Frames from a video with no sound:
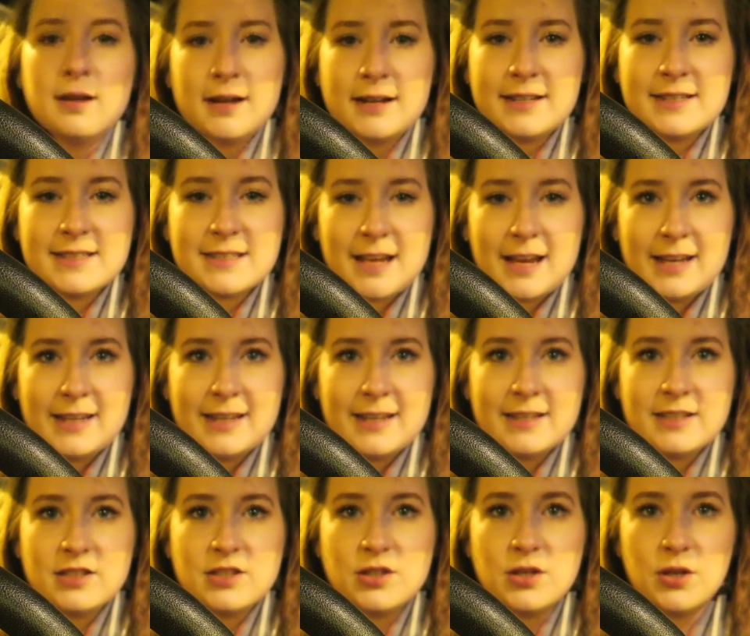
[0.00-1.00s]
I
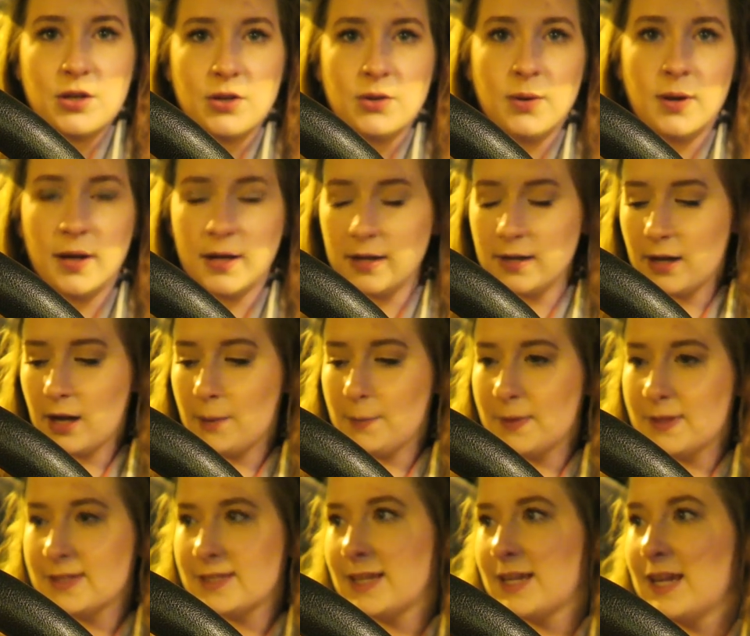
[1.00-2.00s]
decided to come
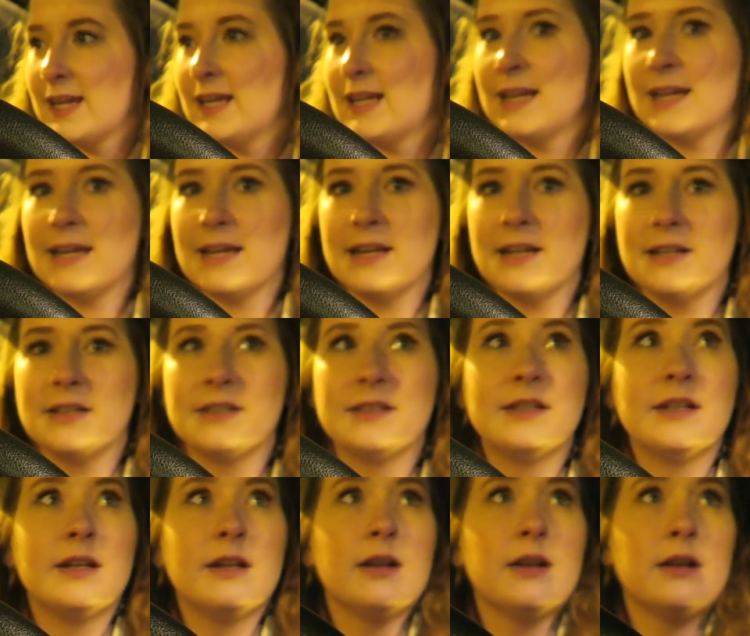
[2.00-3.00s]
into Ely.
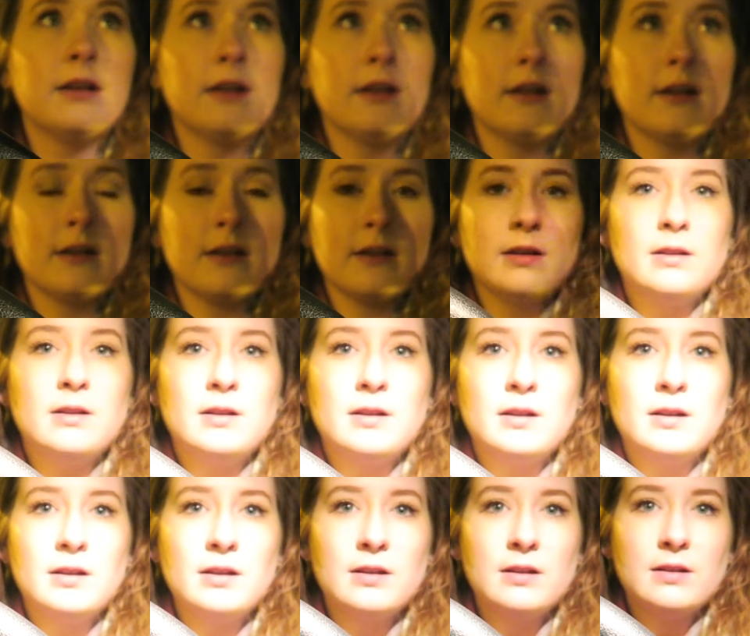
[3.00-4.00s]

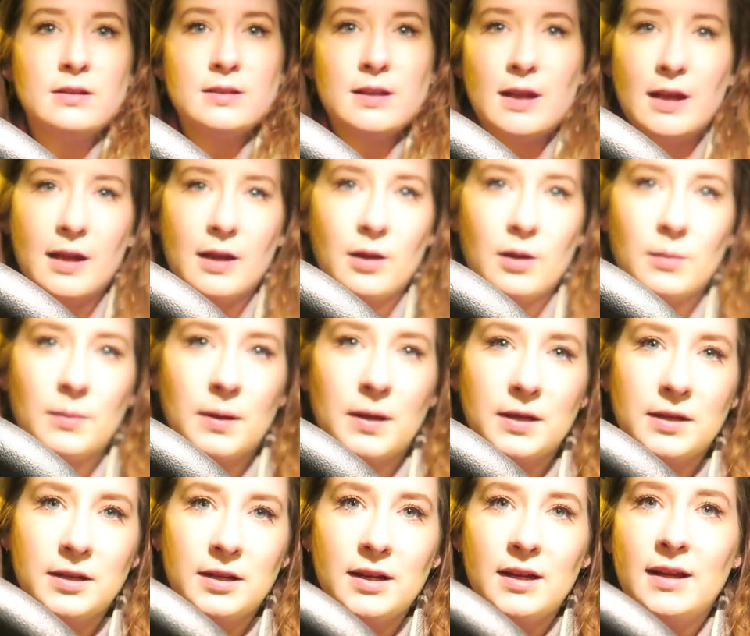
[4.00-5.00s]
Does that help?
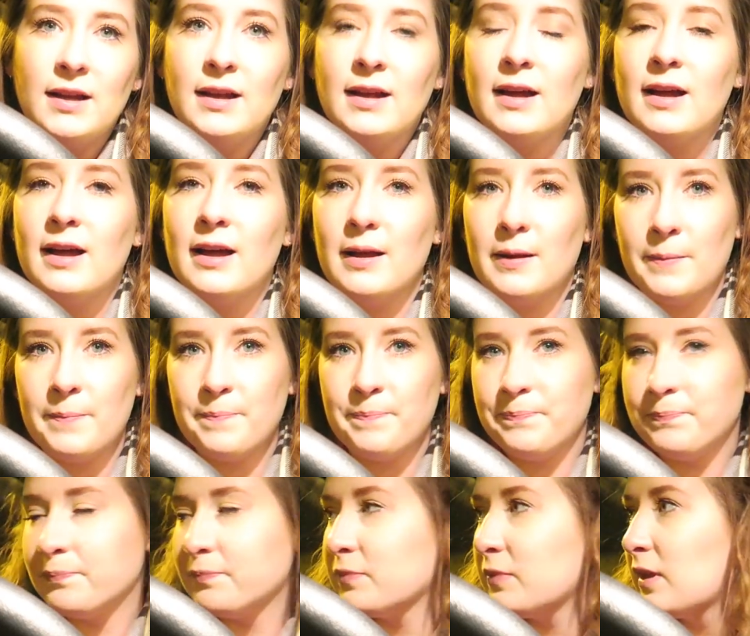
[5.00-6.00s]

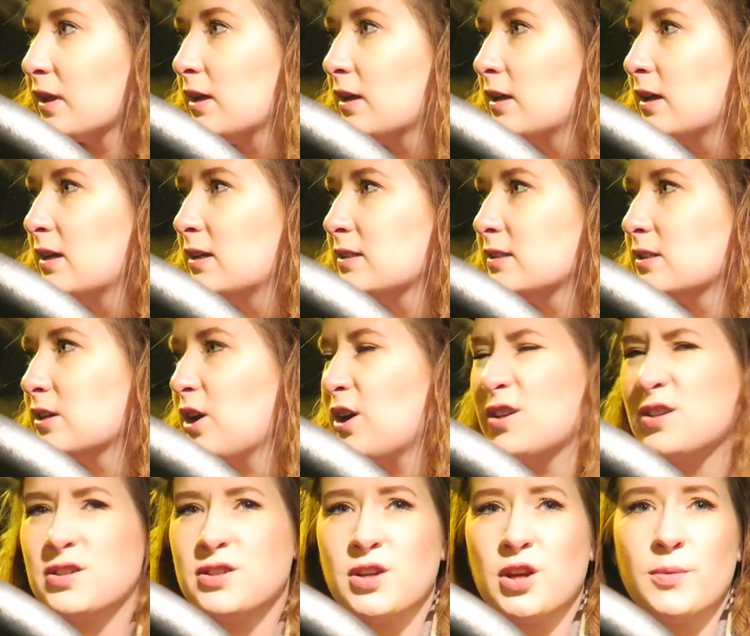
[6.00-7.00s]
Um, to go
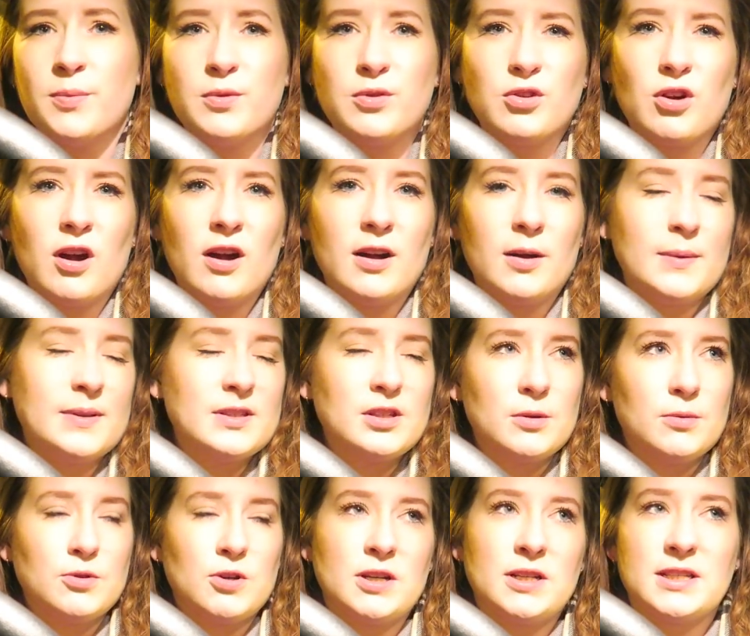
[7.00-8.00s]
to Superdrug. I went
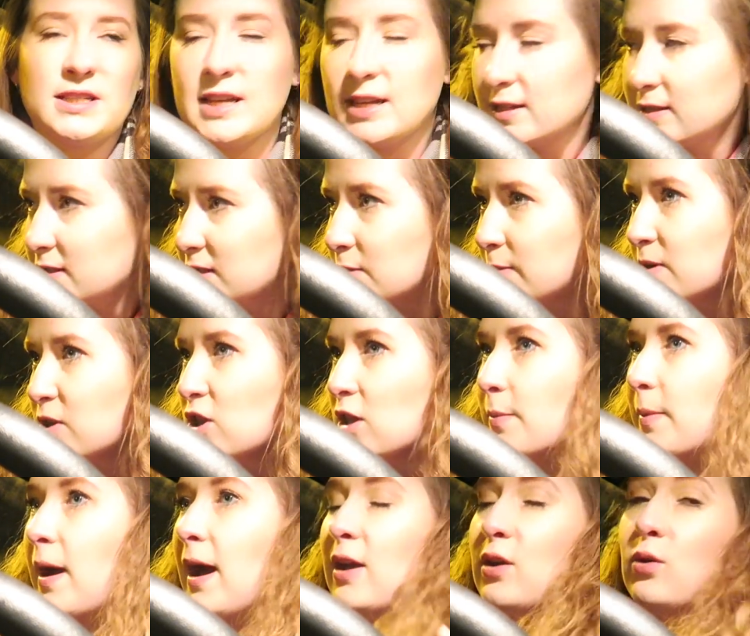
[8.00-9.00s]
to Superdrug instead because it's a bit
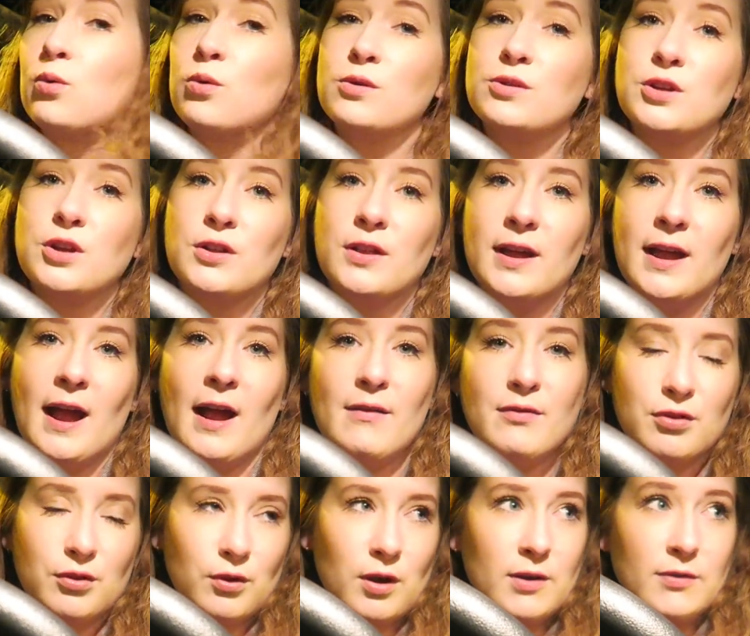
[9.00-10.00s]
cheaper. And also they
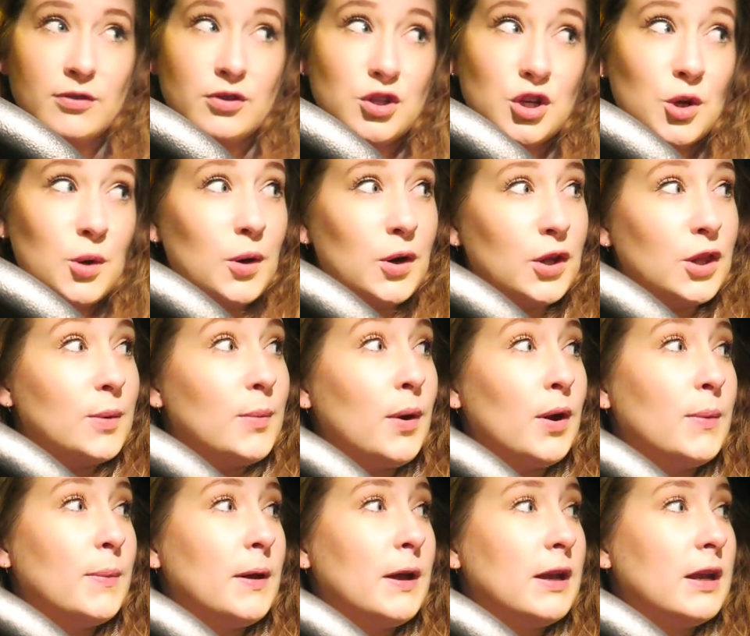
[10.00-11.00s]
have three for two on at the
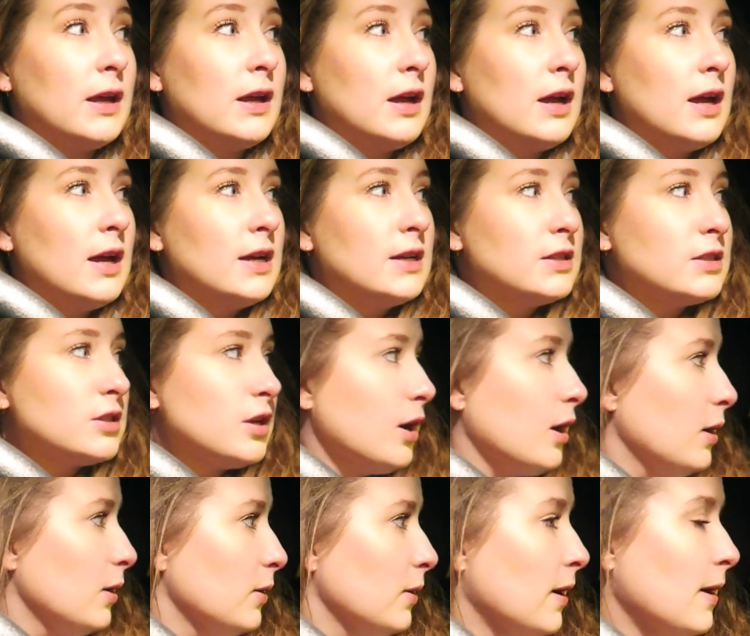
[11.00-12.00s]
moment.
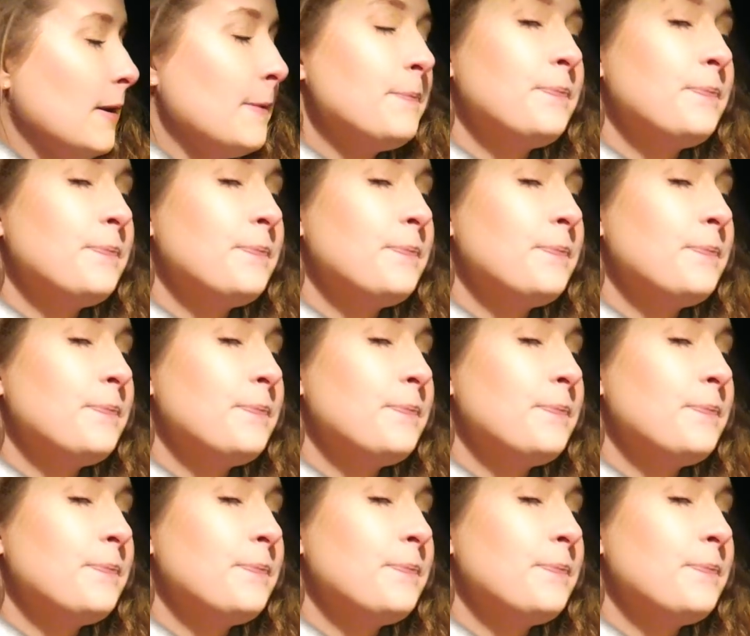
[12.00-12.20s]
So,